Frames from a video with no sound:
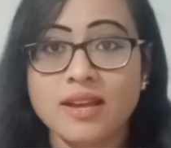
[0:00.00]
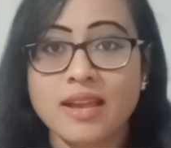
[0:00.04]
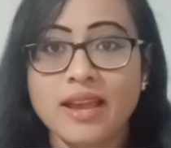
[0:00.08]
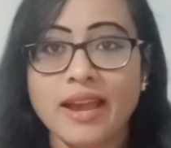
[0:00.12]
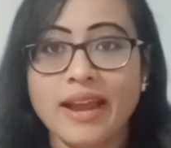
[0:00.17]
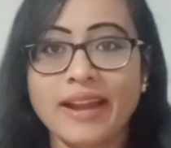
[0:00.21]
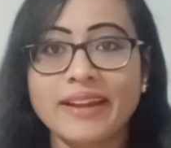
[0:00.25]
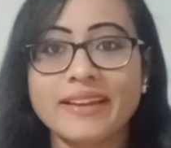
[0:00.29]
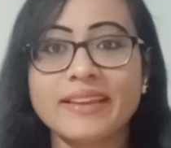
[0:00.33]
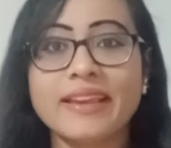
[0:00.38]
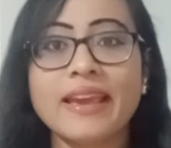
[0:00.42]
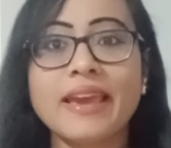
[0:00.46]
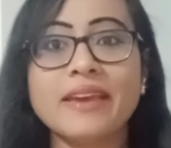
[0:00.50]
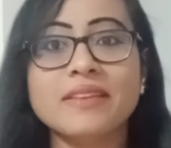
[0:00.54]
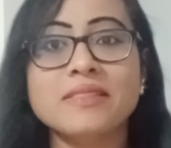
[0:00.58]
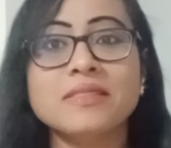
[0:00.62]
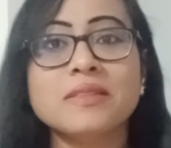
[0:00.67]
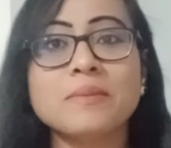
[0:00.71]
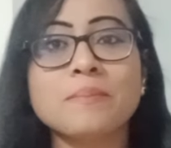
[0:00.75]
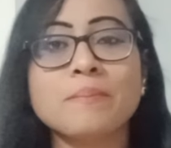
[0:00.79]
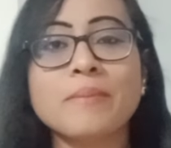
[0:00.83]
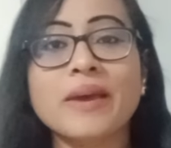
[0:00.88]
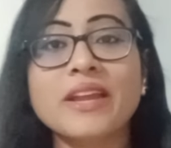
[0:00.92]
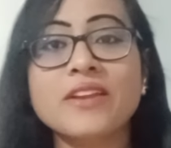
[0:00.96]
and gain the
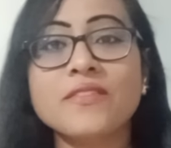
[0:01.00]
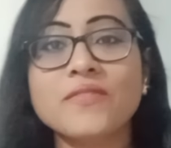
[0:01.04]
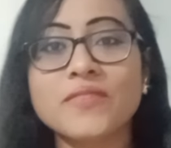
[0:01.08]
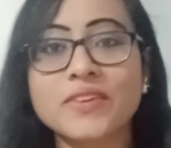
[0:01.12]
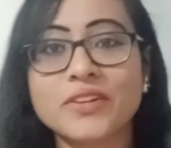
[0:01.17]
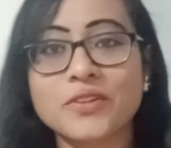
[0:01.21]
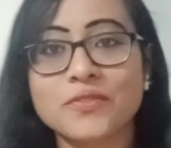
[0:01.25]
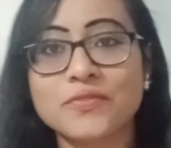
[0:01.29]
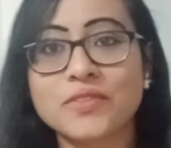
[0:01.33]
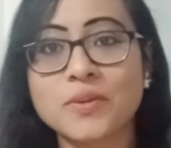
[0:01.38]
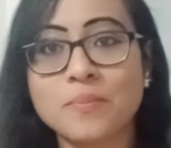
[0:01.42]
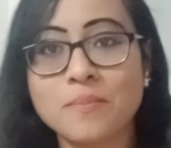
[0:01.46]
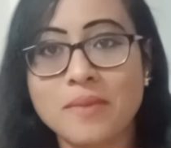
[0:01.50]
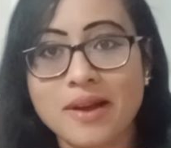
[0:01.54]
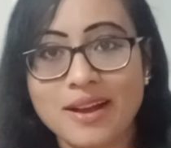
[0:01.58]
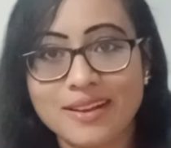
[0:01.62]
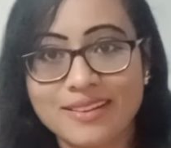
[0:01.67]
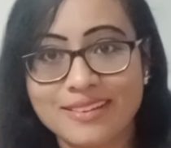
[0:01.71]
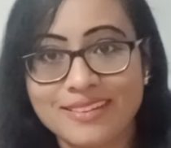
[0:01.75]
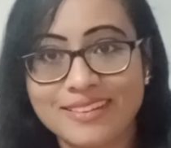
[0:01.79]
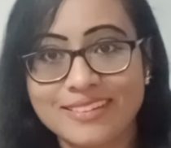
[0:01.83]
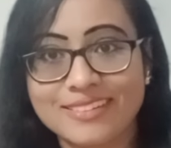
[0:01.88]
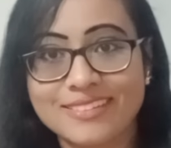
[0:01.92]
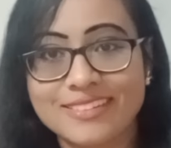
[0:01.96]
benefit of the
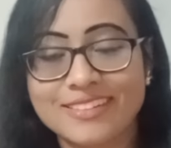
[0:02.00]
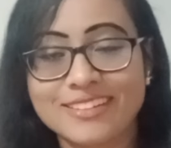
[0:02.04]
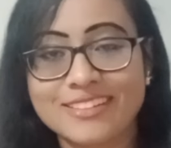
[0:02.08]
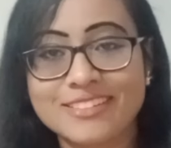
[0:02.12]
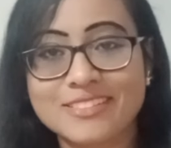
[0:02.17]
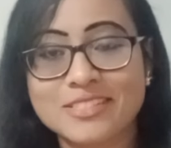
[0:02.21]
market.